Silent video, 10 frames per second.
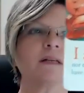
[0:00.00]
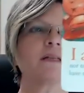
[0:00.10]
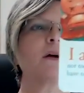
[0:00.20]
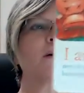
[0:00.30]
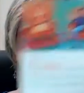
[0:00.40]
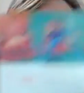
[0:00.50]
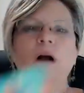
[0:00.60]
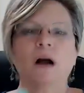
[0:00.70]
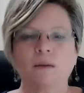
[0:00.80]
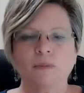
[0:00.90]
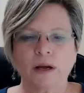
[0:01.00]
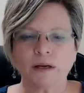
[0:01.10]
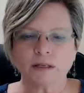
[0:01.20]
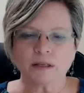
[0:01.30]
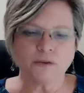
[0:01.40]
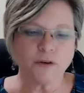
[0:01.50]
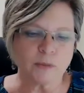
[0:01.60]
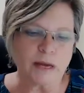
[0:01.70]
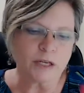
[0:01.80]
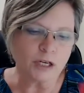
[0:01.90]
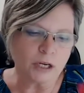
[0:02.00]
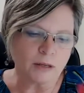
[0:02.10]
So that is the first message,